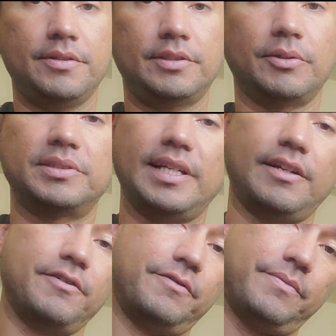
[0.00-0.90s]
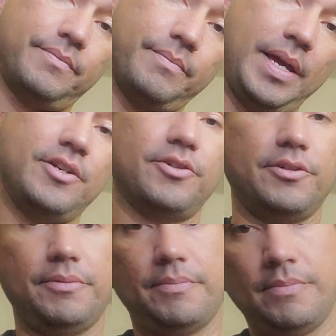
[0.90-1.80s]
instead of
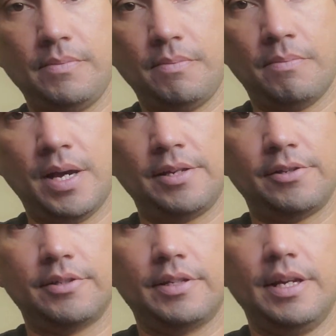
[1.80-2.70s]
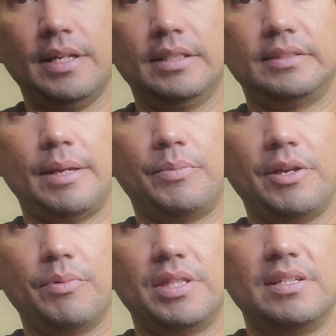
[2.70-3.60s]
major, minor. Same
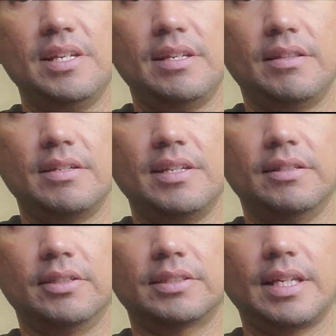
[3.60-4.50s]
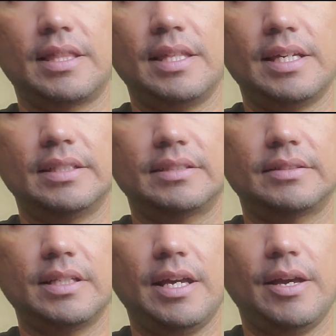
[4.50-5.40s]
thing with the D. The D looks like
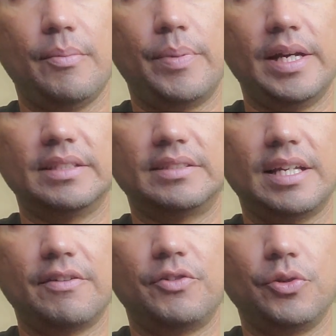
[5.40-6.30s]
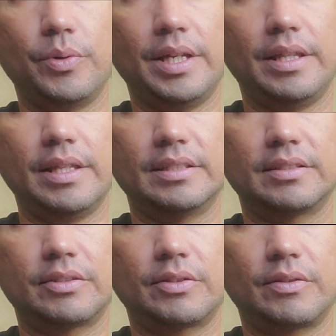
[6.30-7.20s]
this, but instead of doing
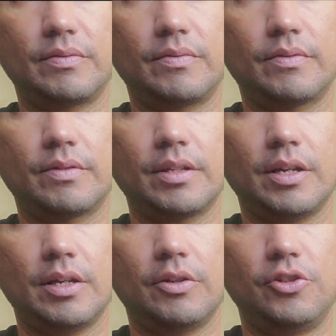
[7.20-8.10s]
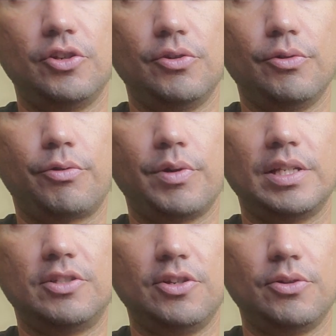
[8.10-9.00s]
this 2,
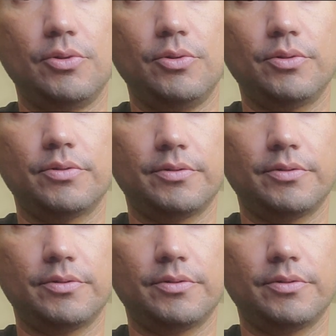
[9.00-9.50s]
3, 2,